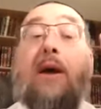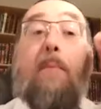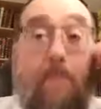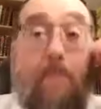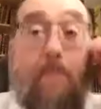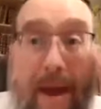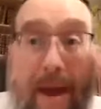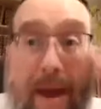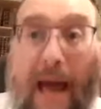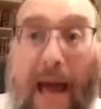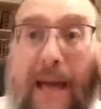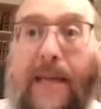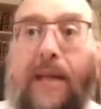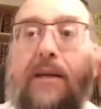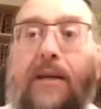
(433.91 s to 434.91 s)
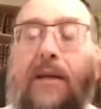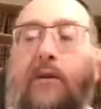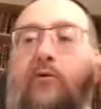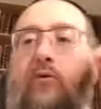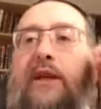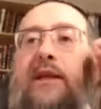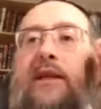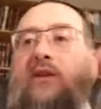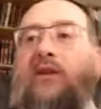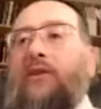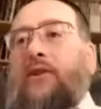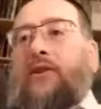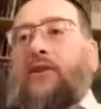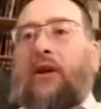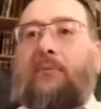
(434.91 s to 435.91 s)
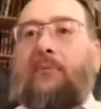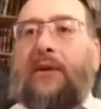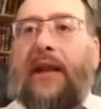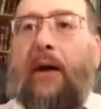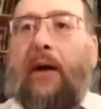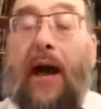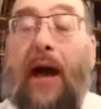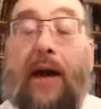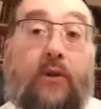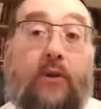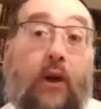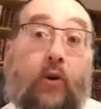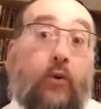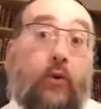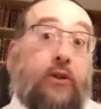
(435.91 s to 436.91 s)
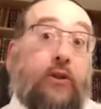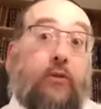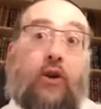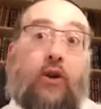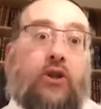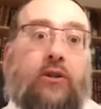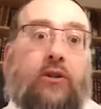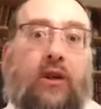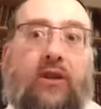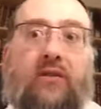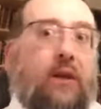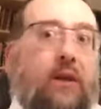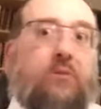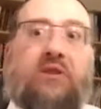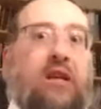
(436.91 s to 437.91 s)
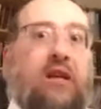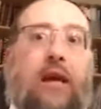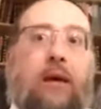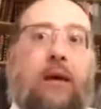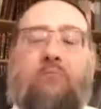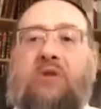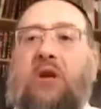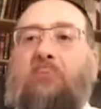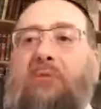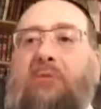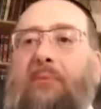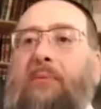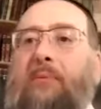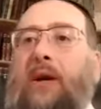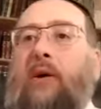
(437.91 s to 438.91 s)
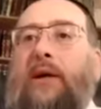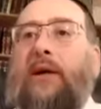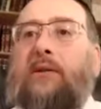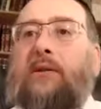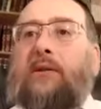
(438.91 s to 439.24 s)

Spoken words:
May I read Sfiras ha'omer now? I would, according to the Rosh and Tosfos, I would say, yeah, no problem, go ahead.